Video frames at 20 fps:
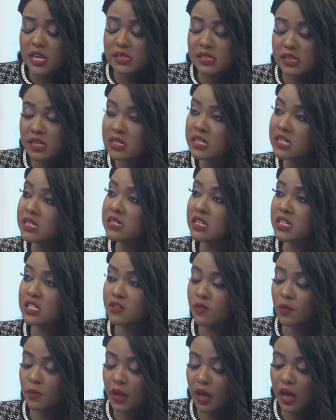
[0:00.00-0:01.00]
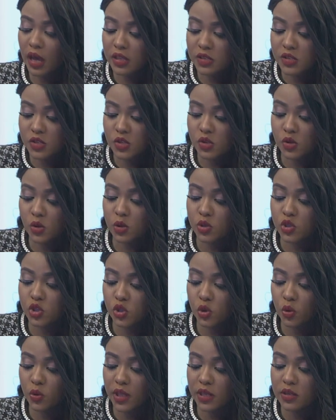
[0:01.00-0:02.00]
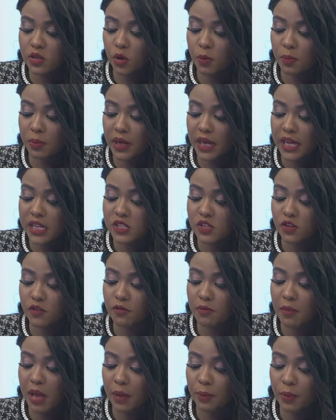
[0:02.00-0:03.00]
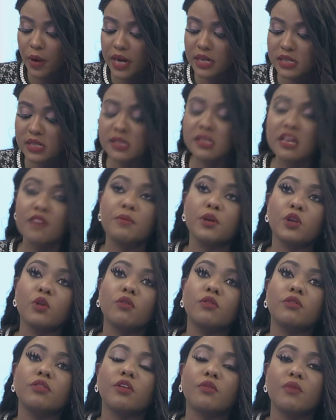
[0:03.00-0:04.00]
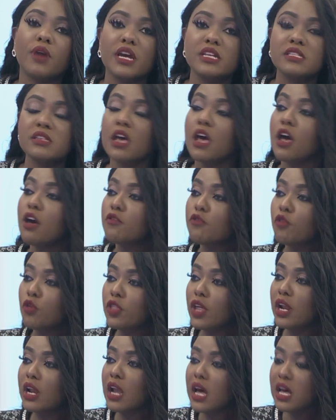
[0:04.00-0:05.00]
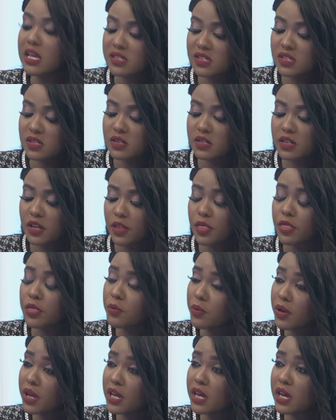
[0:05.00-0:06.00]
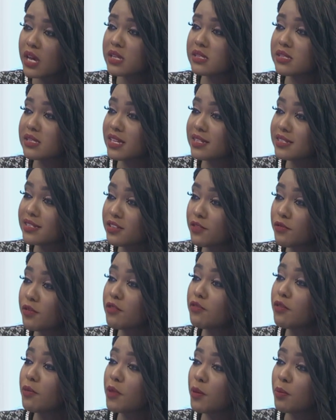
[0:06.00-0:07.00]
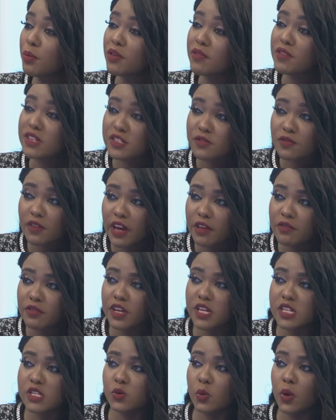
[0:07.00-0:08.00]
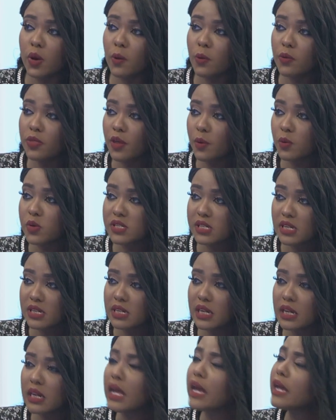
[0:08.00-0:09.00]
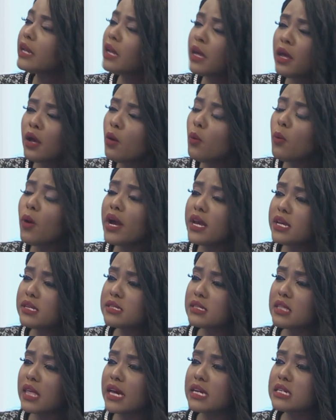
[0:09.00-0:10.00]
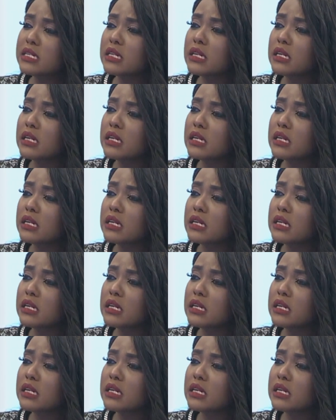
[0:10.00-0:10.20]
Statistics from the council show that complaints of malpractice have been on the rise for the last 3 years. That's different from the previous 5 years where there was a decline. Why is that?